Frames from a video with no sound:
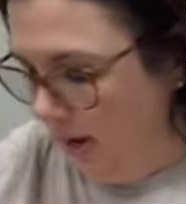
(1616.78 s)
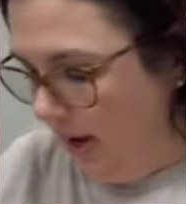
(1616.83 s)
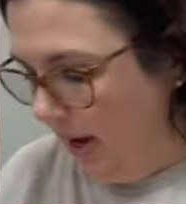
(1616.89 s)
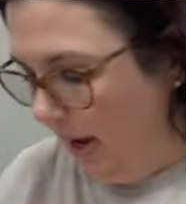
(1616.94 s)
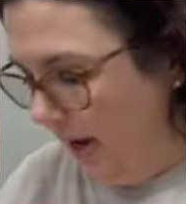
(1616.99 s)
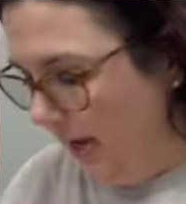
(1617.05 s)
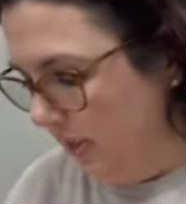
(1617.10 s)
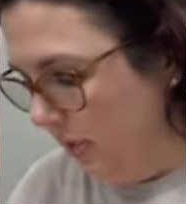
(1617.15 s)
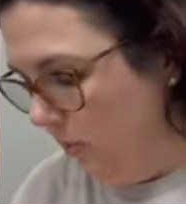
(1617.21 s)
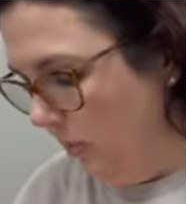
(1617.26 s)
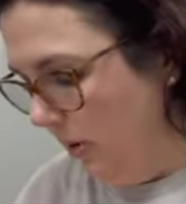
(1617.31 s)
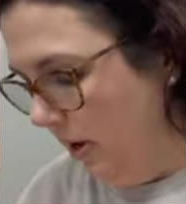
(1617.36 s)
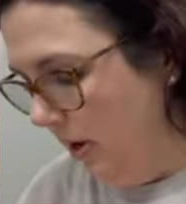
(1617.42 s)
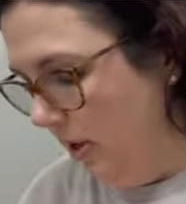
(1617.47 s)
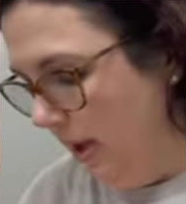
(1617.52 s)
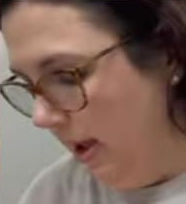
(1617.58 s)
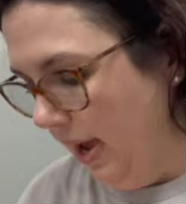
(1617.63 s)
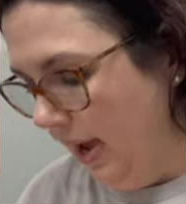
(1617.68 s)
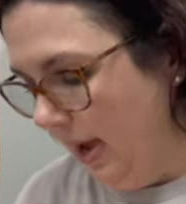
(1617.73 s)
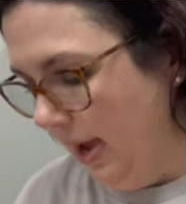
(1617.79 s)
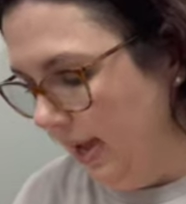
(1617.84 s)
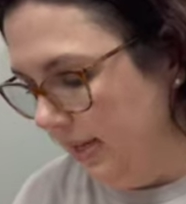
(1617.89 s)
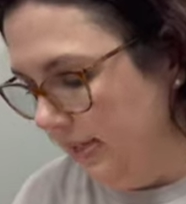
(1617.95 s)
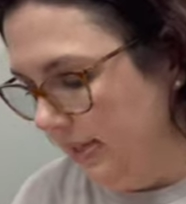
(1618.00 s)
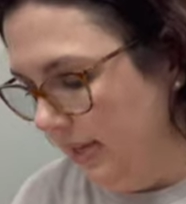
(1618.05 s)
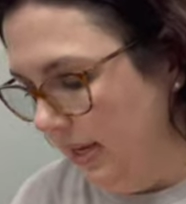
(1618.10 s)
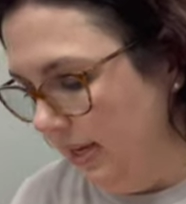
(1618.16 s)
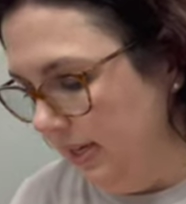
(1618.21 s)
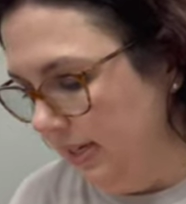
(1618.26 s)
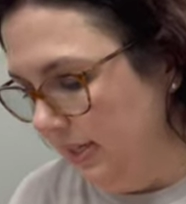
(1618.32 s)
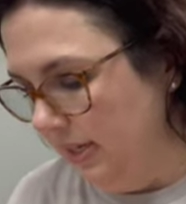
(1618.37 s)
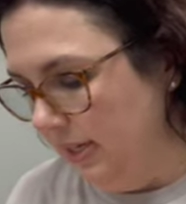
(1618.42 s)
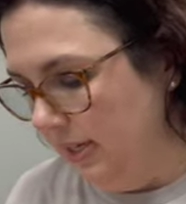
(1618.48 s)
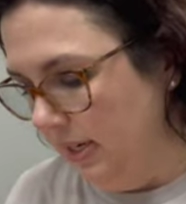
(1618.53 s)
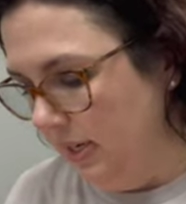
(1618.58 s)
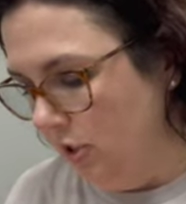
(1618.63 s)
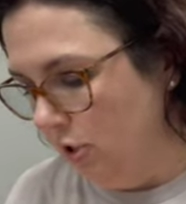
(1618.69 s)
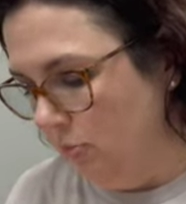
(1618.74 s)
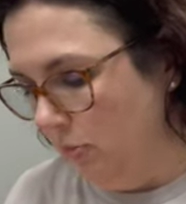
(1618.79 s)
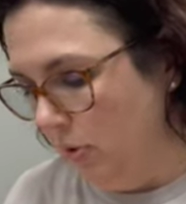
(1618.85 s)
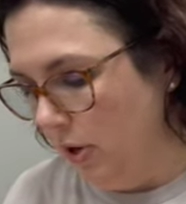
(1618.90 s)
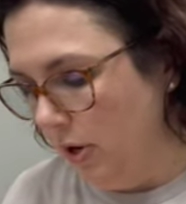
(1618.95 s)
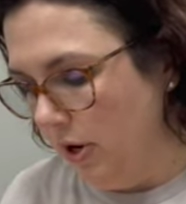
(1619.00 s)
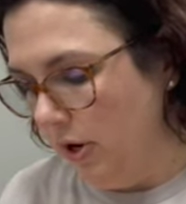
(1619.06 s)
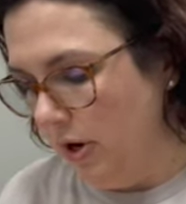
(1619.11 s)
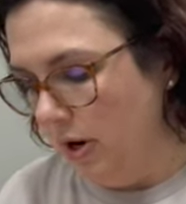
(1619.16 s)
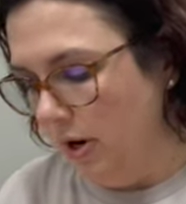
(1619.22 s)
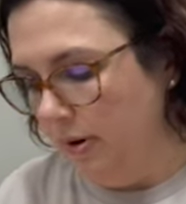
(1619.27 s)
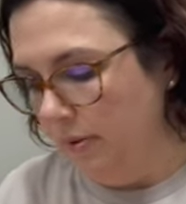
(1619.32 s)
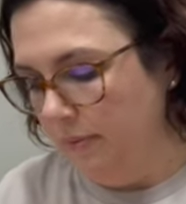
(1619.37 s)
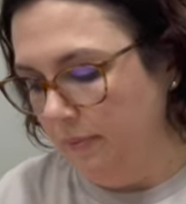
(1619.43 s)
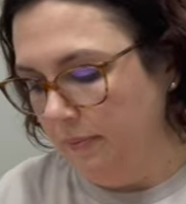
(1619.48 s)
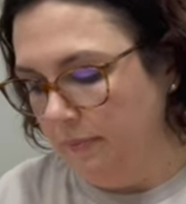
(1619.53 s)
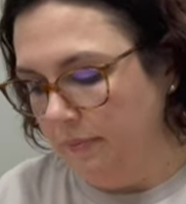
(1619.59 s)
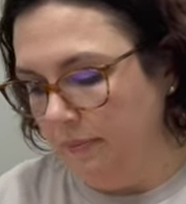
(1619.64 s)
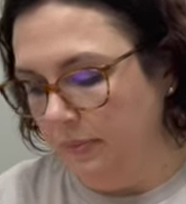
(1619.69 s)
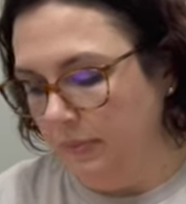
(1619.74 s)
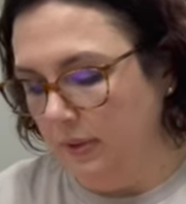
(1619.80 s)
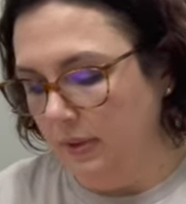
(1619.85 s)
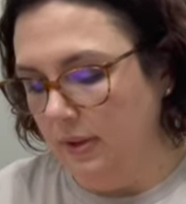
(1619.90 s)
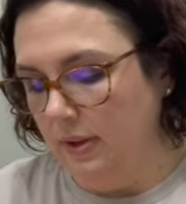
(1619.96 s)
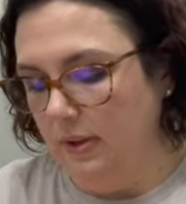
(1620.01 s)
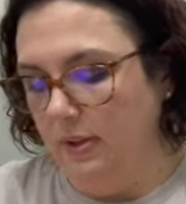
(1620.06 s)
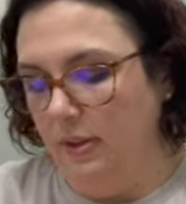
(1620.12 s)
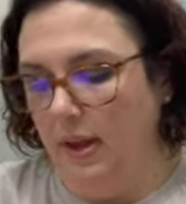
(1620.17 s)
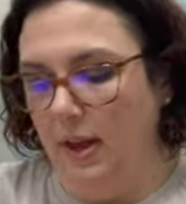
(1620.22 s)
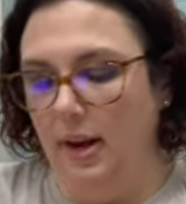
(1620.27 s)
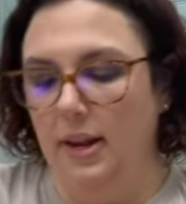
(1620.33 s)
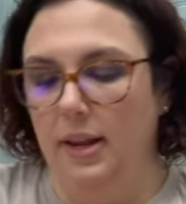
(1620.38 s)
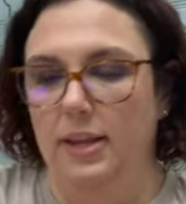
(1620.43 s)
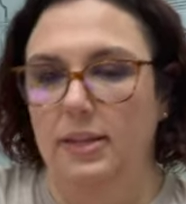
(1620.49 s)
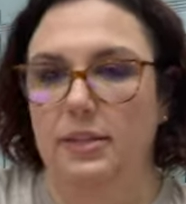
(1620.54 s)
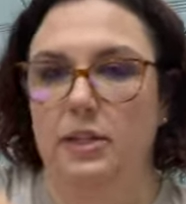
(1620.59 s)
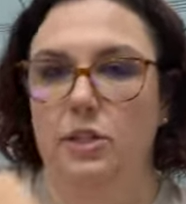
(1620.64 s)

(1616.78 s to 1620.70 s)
as well as a stitch marker that is a